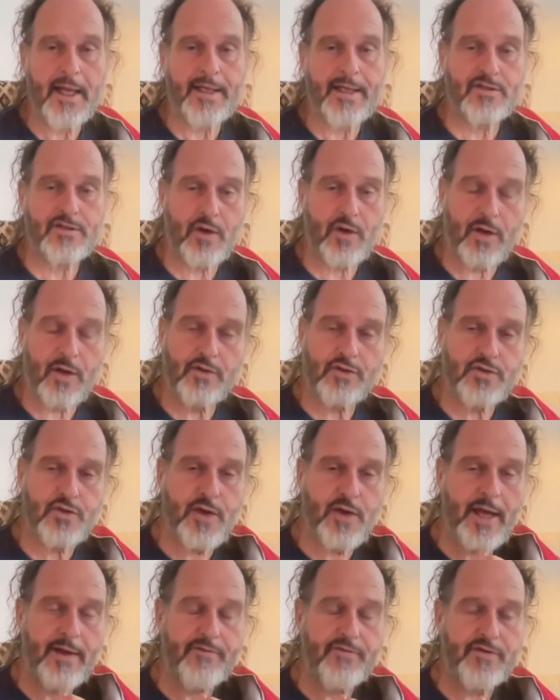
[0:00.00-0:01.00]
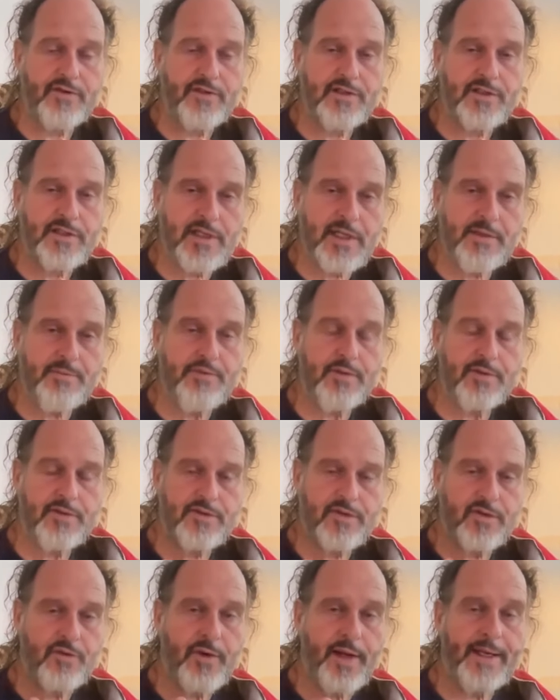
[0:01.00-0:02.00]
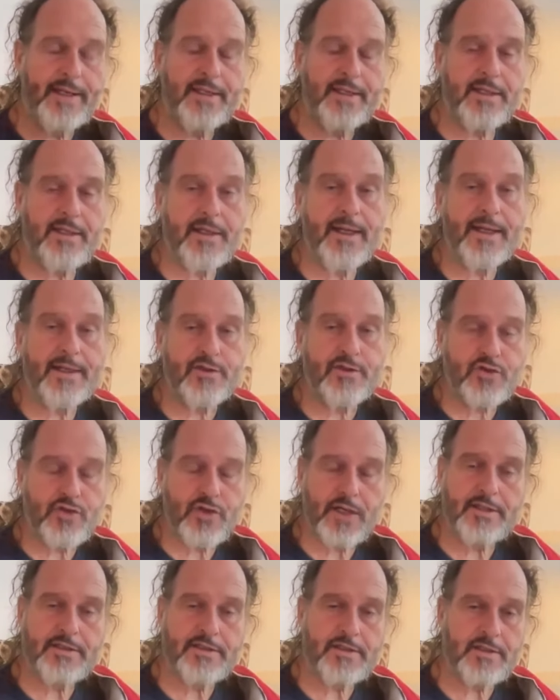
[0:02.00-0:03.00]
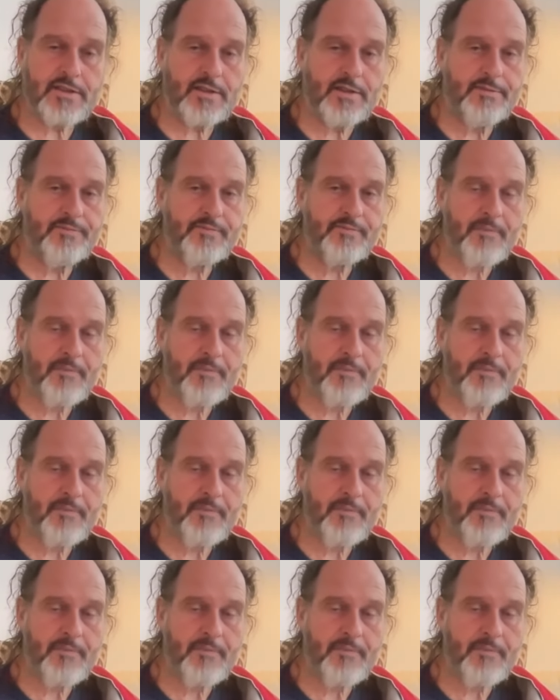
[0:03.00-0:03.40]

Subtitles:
As long as you have deep surrender and trust